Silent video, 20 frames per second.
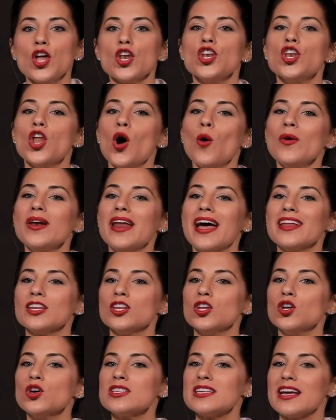no one had
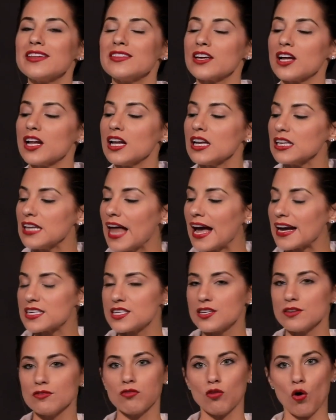looked at the
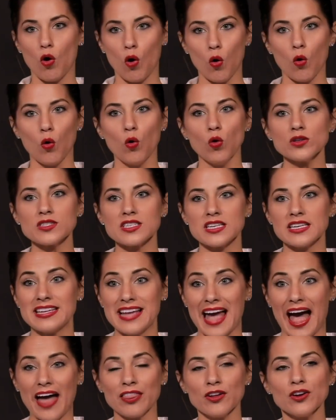collective whole
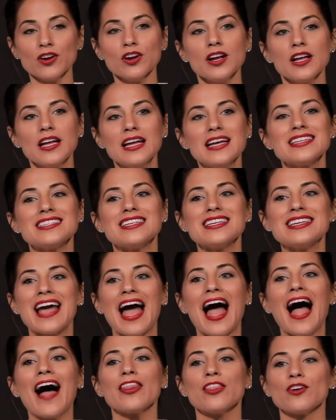together to
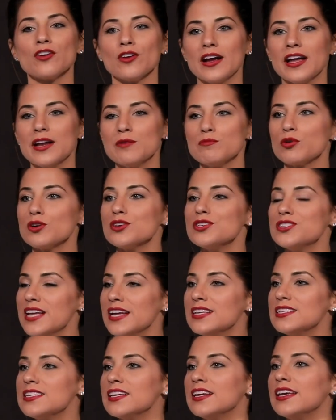gather it and
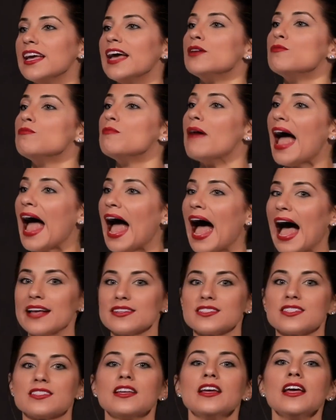present it en
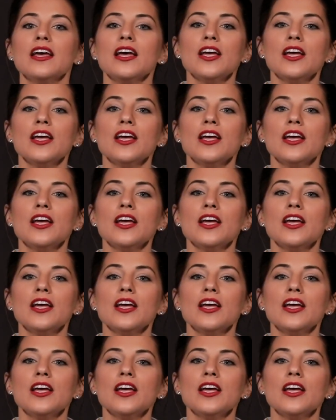masse.